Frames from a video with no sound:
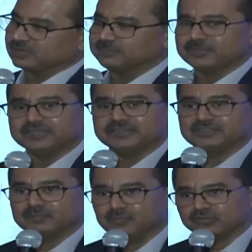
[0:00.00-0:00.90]
compete
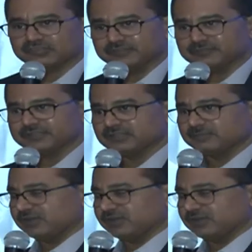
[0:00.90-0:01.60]
in the most difficult